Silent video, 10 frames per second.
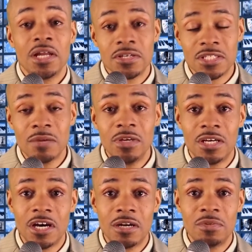Now, some
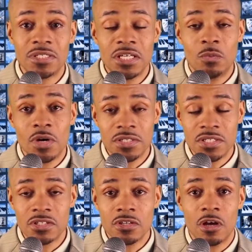economists think once
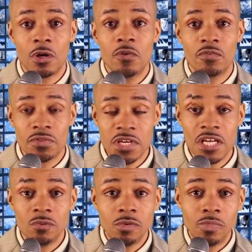this is all over,
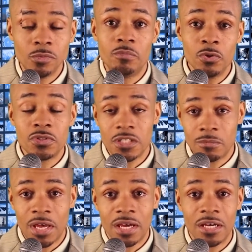things will be
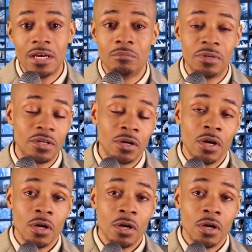boosted back up. But